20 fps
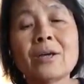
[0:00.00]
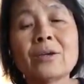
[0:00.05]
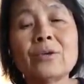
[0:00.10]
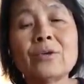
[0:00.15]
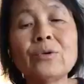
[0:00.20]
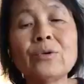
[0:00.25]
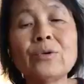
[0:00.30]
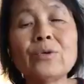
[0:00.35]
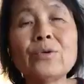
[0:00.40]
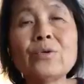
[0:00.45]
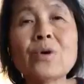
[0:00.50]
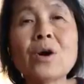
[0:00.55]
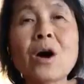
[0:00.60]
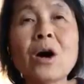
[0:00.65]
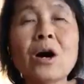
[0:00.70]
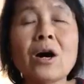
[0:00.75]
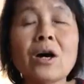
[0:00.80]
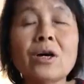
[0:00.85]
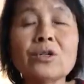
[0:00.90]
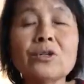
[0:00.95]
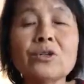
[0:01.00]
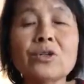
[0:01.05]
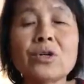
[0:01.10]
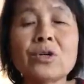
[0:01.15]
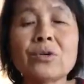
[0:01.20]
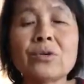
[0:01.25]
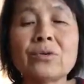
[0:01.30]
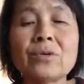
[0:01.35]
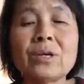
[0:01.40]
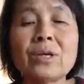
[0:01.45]
you are
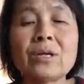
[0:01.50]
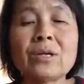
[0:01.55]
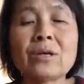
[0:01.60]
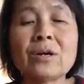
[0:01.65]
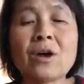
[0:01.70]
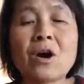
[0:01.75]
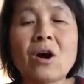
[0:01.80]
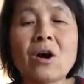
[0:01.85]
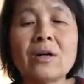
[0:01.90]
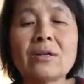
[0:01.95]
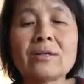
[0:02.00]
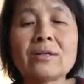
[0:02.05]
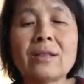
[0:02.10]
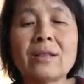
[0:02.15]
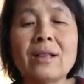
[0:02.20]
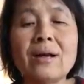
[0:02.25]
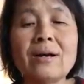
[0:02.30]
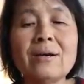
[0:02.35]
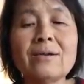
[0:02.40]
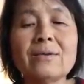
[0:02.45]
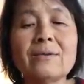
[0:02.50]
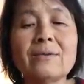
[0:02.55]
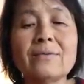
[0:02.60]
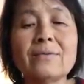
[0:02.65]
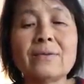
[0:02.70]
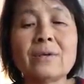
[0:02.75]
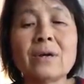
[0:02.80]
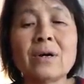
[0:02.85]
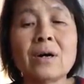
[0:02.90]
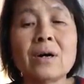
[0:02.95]
sharing God's
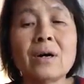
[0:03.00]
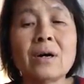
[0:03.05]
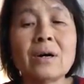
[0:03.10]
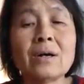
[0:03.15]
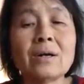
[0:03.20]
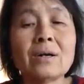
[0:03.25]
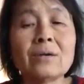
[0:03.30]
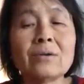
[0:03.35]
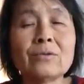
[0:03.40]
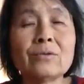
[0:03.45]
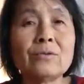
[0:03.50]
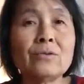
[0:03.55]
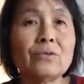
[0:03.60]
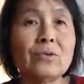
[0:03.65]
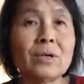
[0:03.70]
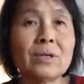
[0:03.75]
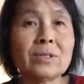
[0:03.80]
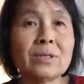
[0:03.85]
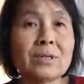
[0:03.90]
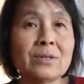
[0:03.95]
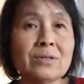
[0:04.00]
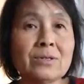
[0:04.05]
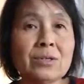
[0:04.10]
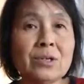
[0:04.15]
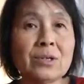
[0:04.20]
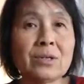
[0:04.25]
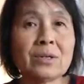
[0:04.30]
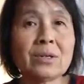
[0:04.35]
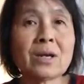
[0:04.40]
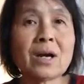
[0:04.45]
love? you are
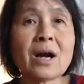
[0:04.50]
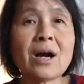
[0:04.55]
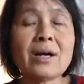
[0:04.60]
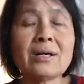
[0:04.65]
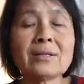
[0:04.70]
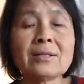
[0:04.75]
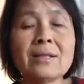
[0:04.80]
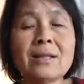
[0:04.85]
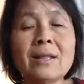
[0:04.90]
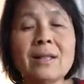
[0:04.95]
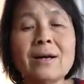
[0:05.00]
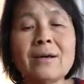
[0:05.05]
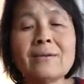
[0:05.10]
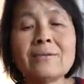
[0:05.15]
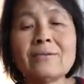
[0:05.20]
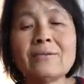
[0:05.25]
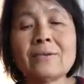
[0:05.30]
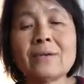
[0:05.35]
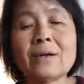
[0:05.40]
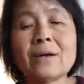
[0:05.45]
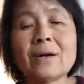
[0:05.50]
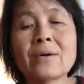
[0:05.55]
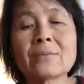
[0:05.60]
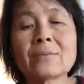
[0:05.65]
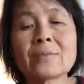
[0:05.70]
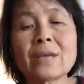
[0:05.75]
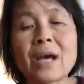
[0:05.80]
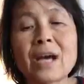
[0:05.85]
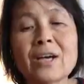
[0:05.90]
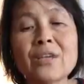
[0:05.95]
sharing God's love?
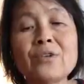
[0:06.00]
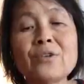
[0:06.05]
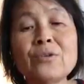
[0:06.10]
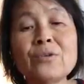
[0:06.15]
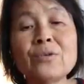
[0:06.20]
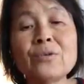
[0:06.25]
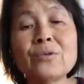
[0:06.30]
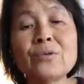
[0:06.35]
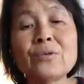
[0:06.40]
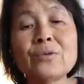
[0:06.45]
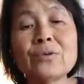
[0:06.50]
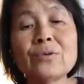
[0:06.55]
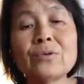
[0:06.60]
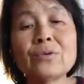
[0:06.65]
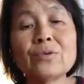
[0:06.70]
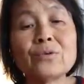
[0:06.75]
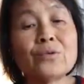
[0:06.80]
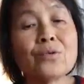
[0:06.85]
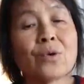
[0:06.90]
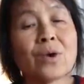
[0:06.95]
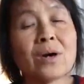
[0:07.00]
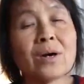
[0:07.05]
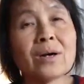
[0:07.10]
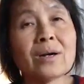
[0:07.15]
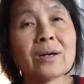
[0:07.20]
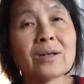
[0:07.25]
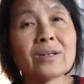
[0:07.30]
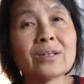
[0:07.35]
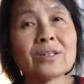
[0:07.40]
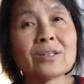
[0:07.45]
Are you? You are
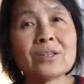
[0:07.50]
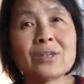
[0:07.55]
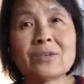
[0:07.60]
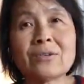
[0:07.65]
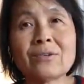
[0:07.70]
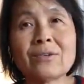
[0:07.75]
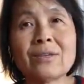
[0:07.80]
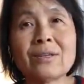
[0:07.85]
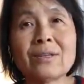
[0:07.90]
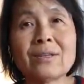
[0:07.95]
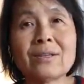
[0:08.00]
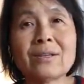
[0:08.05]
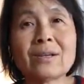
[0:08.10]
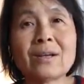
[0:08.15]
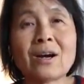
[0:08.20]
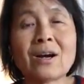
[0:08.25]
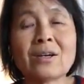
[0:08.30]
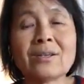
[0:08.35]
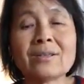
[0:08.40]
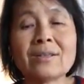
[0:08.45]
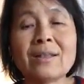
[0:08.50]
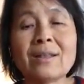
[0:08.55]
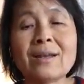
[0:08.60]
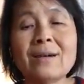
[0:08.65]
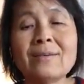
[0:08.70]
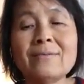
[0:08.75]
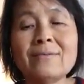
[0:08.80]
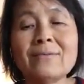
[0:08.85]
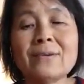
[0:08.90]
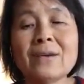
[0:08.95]
sharing God's
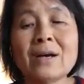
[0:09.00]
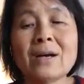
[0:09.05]
love?